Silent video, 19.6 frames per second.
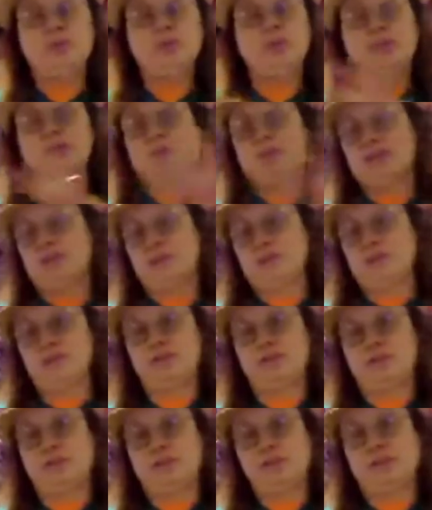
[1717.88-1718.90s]
in all of your
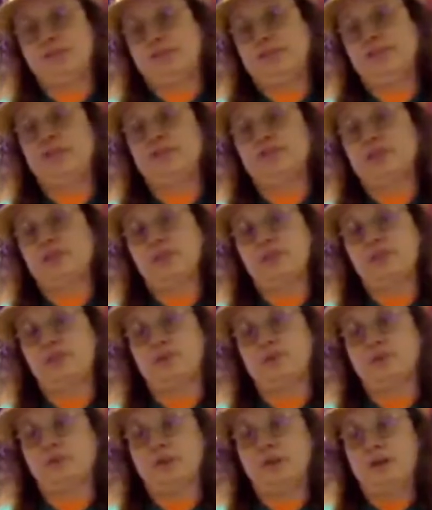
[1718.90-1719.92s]
ingredients, and it'll tell
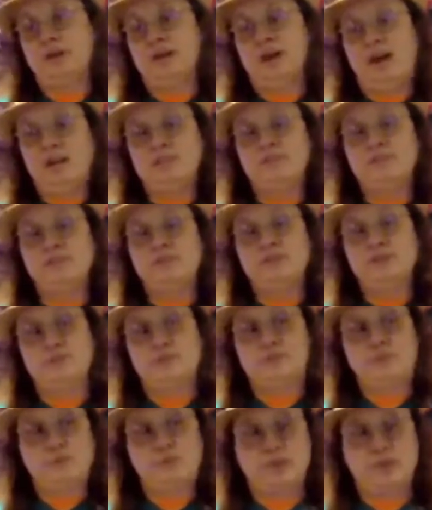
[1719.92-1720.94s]
you, of those,
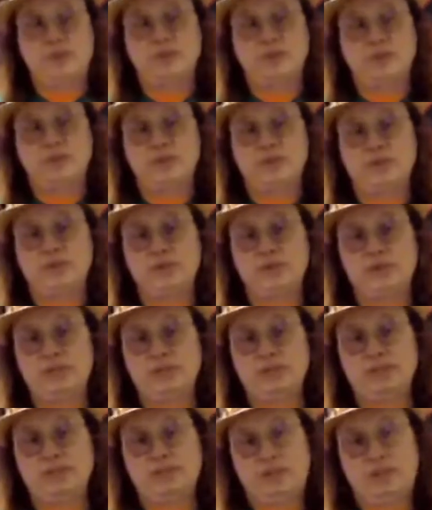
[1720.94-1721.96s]
with all those
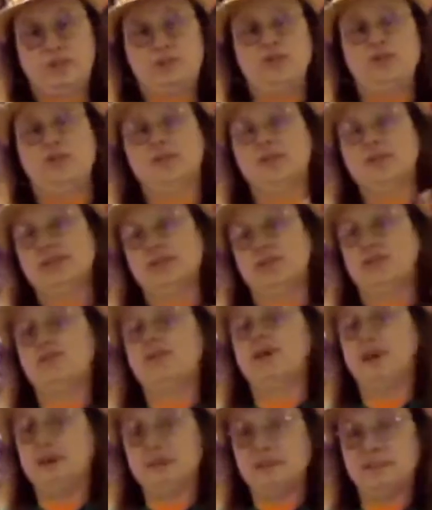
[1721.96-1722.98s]
ingredients, here is the list of
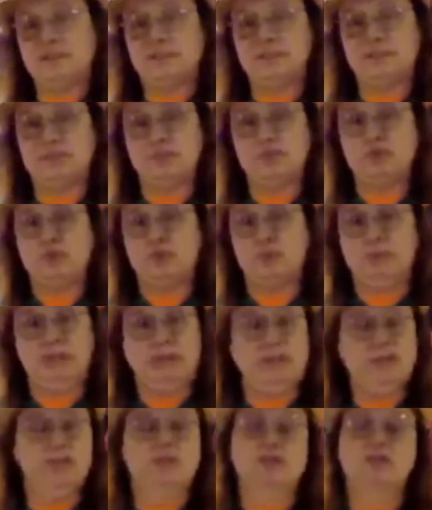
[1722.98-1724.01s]
cocktails that you can make,
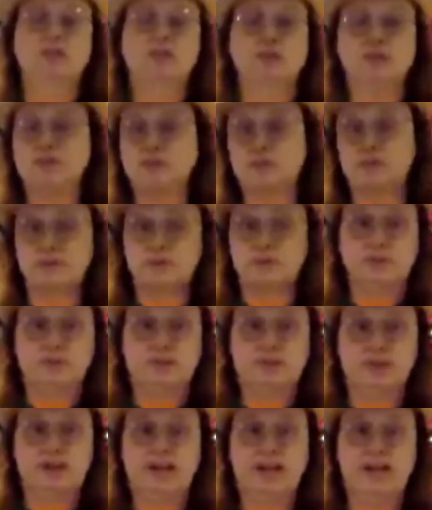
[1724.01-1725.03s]
and then you can search over
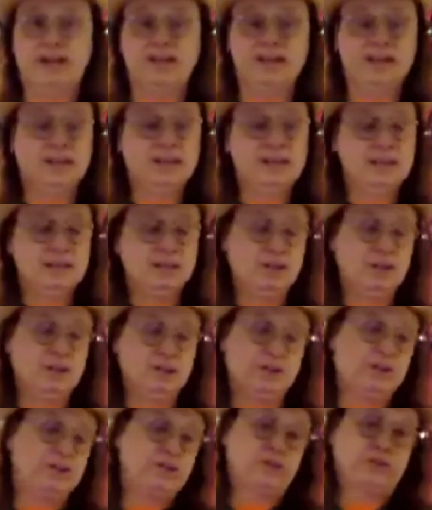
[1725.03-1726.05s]
that. You can also
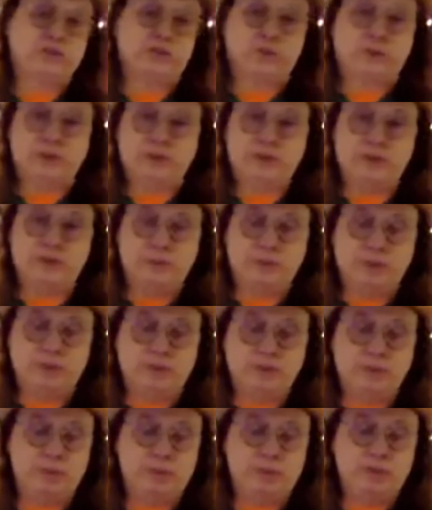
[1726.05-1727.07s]
search the rest of the
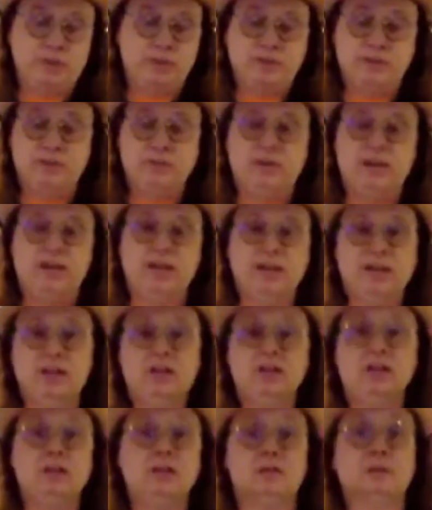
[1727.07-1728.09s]
recipes and find,
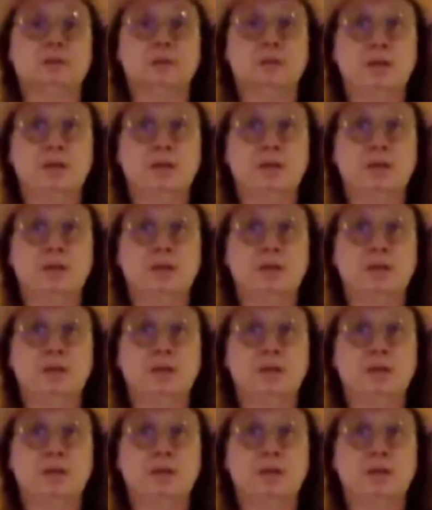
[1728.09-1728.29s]
oh,